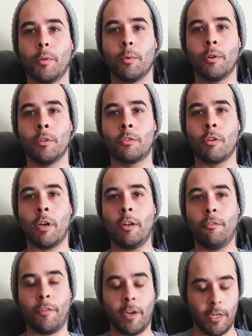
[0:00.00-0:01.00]
We're trying
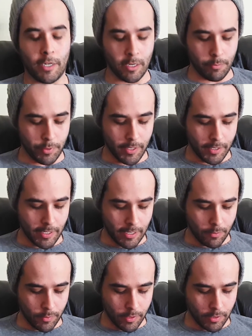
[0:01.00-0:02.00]
to find a company
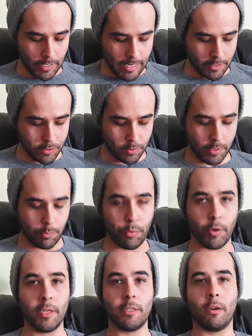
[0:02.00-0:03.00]
that will actually
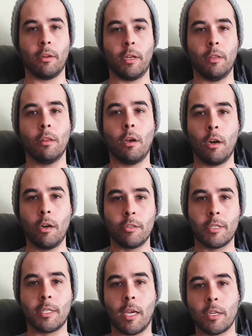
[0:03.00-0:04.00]
print on a
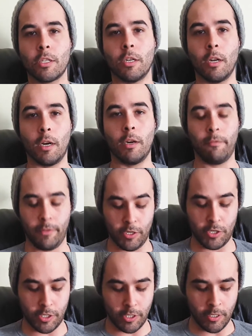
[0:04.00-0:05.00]
large section of
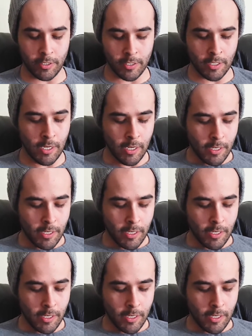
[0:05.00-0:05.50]
the shirts,